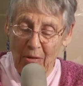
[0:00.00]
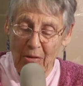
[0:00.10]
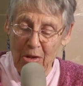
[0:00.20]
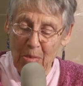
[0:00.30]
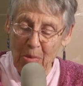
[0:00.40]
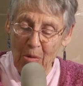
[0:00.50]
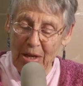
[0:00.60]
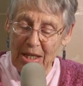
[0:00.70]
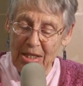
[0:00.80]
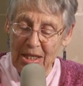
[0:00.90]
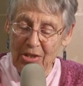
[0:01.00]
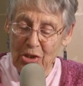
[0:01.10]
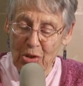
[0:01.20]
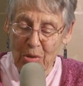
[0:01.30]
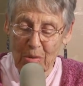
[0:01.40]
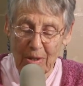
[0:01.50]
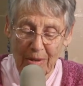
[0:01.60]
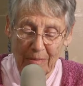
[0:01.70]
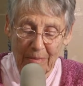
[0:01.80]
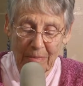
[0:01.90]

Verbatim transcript: for the boys in the school.